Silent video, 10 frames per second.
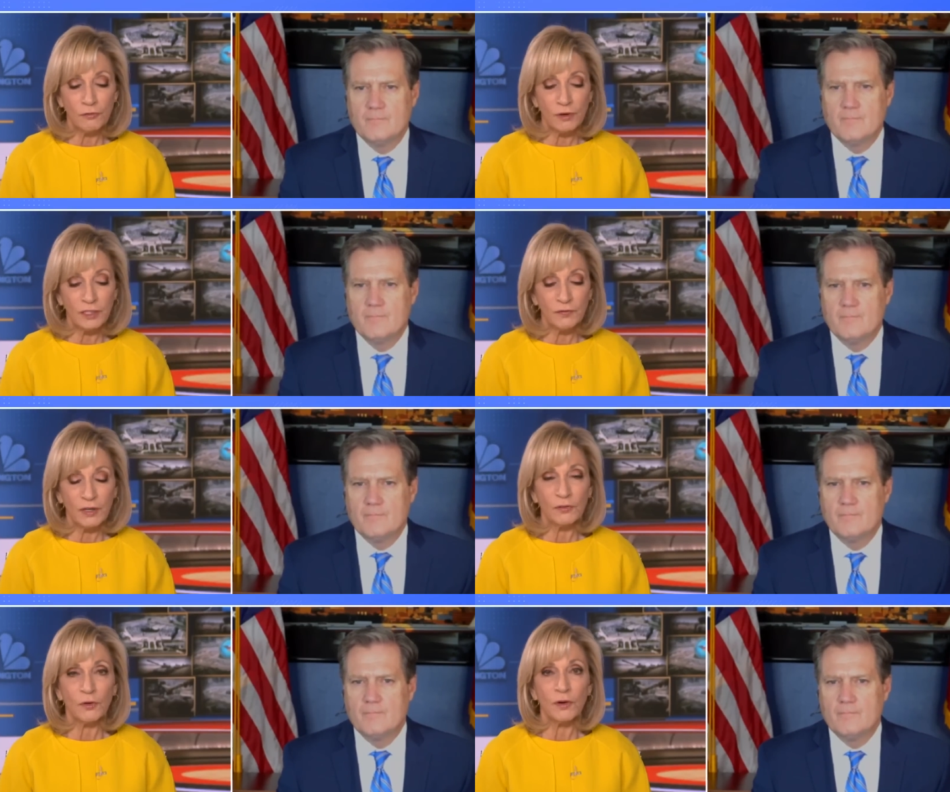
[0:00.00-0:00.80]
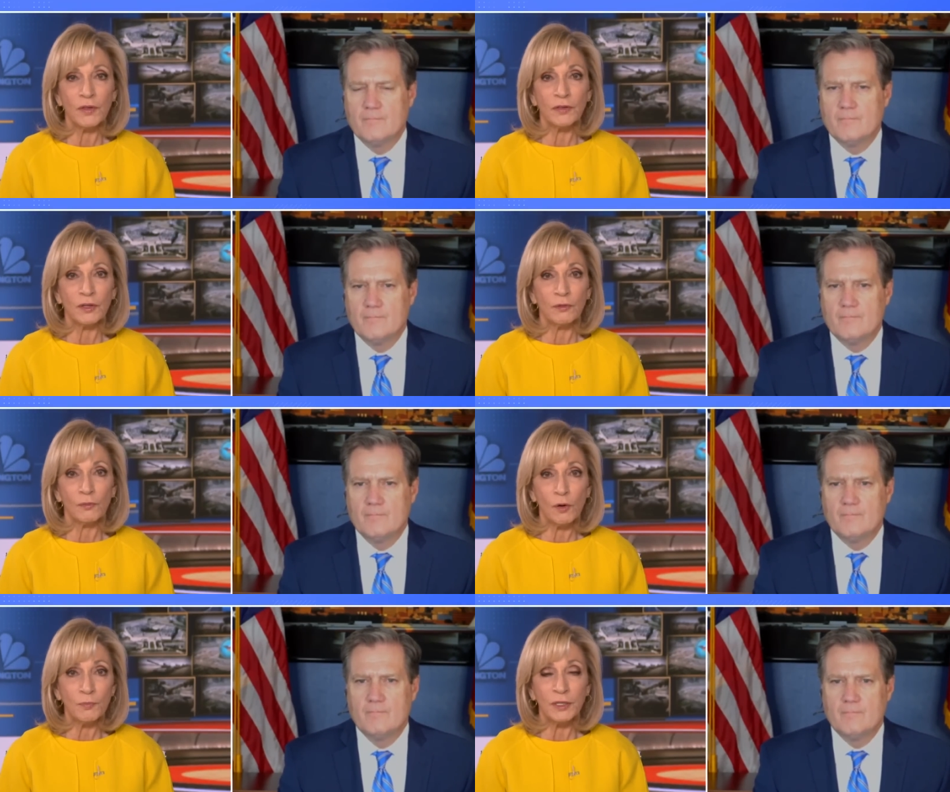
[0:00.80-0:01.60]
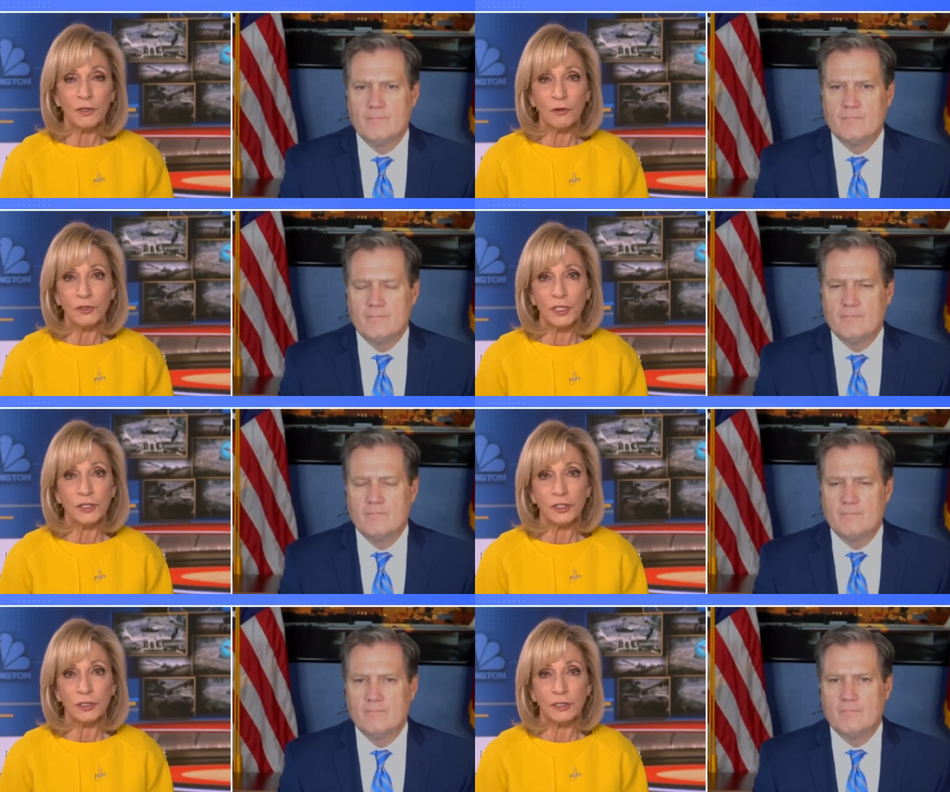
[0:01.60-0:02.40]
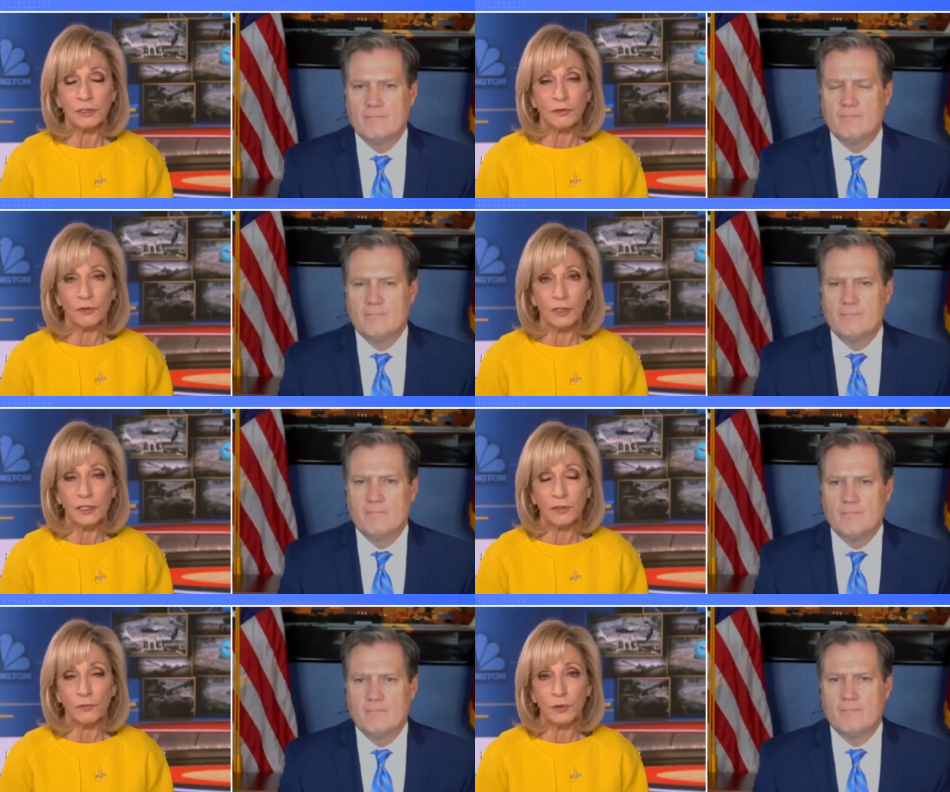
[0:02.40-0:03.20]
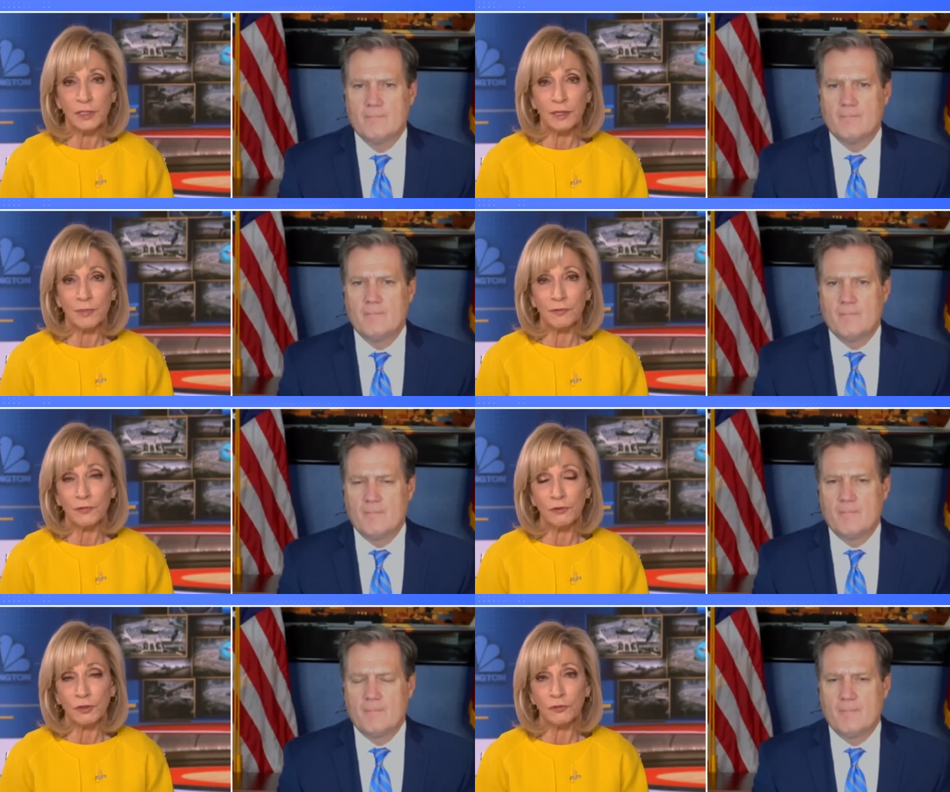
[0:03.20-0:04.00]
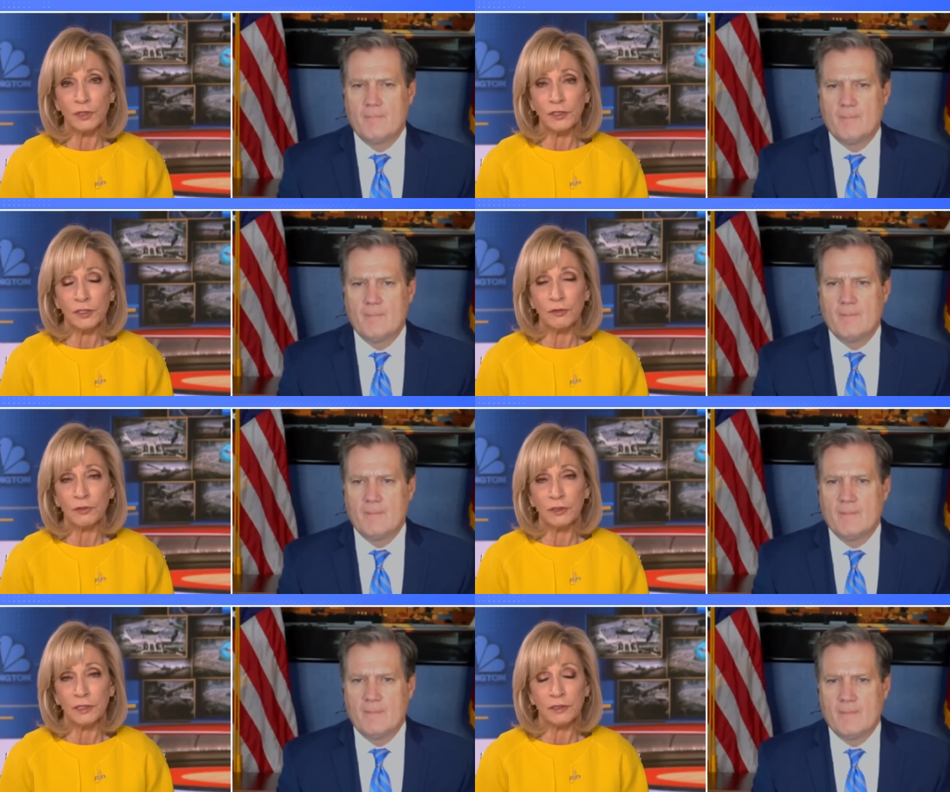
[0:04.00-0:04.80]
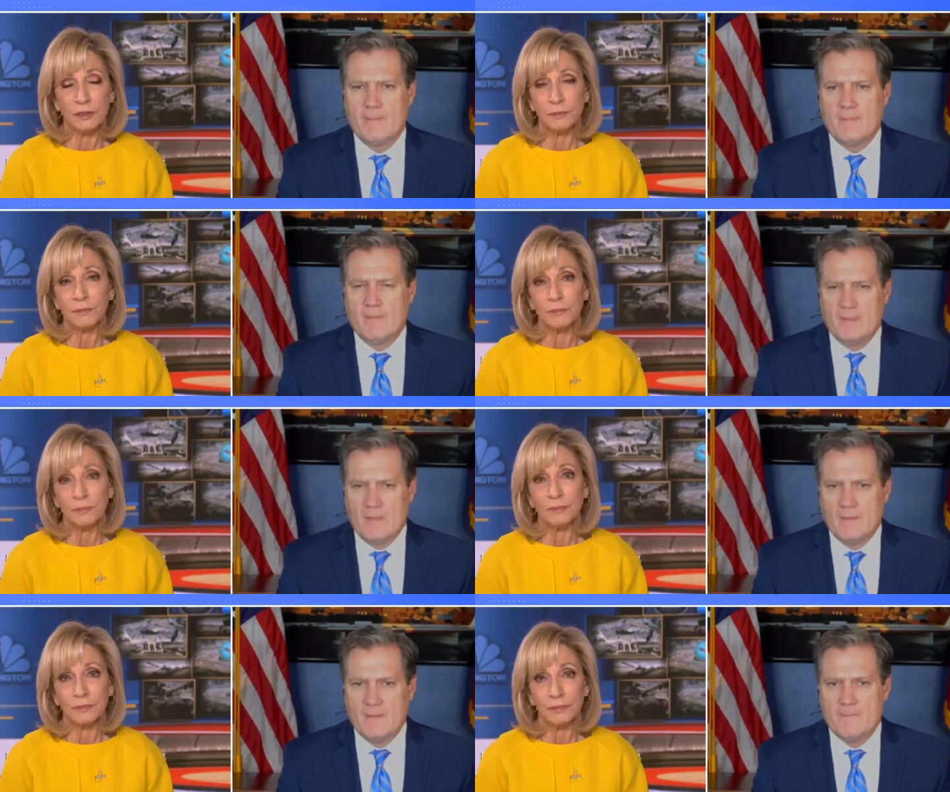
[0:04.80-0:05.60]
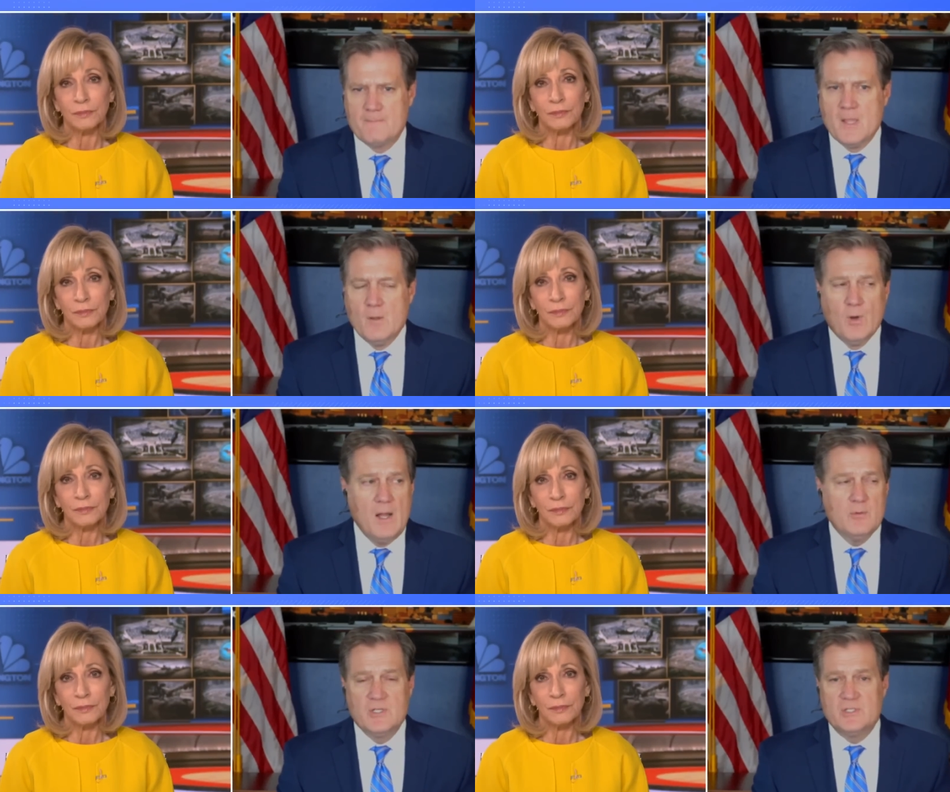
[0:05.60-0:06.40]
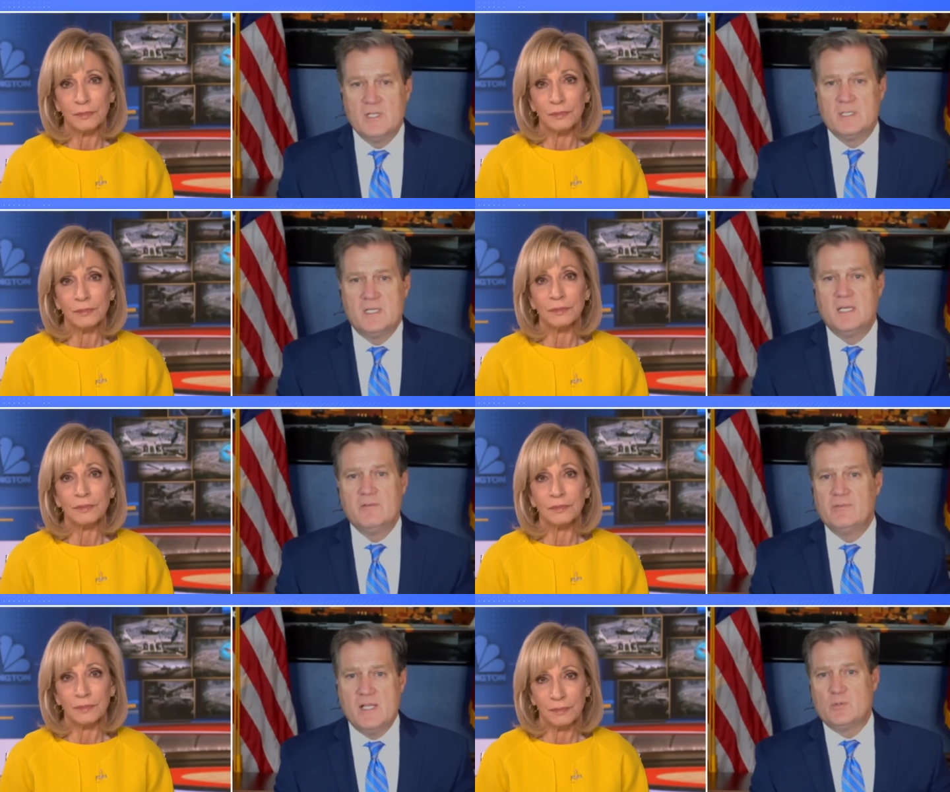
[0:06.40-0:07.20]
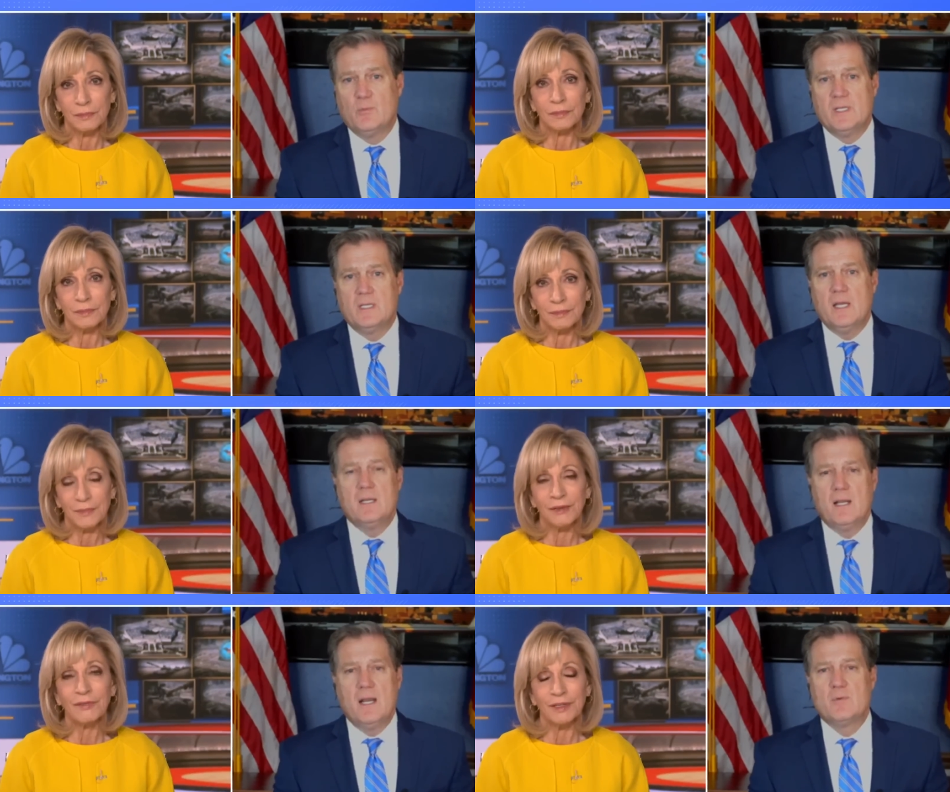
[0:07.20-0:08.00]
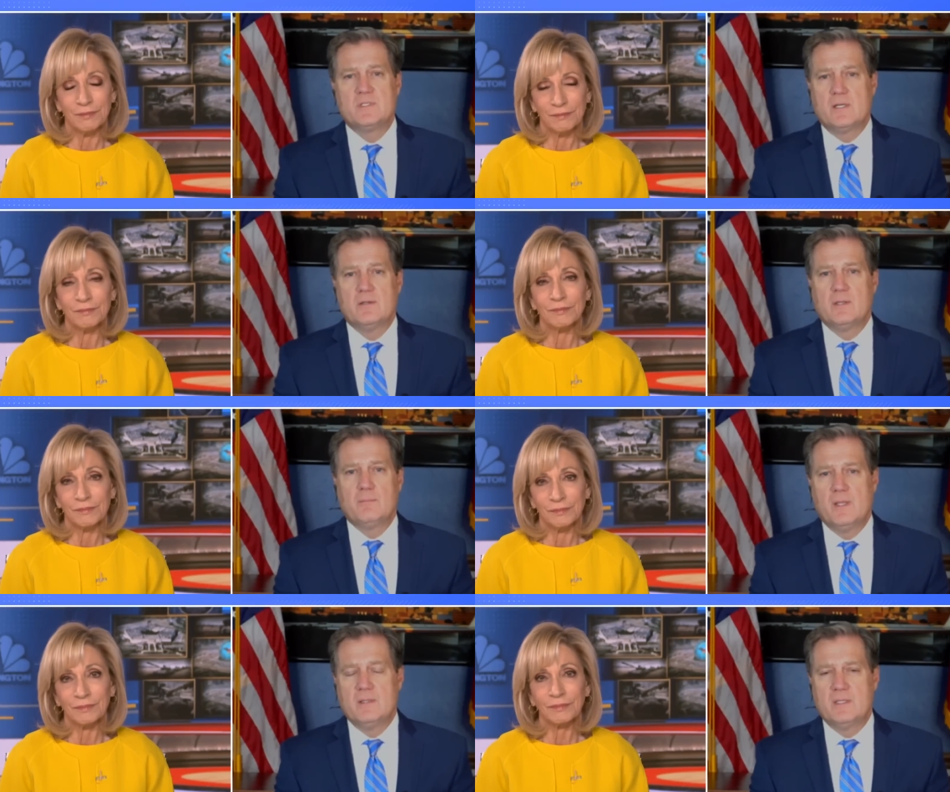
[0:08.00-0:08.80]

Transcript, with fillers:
Speaker 1: Ukraine's favor and that there won't be negotiations, or at least the foreseeable future, this year at least?
Speaker 2: Well, I was just in Kiev last week, and, and I would mm. tell you that, that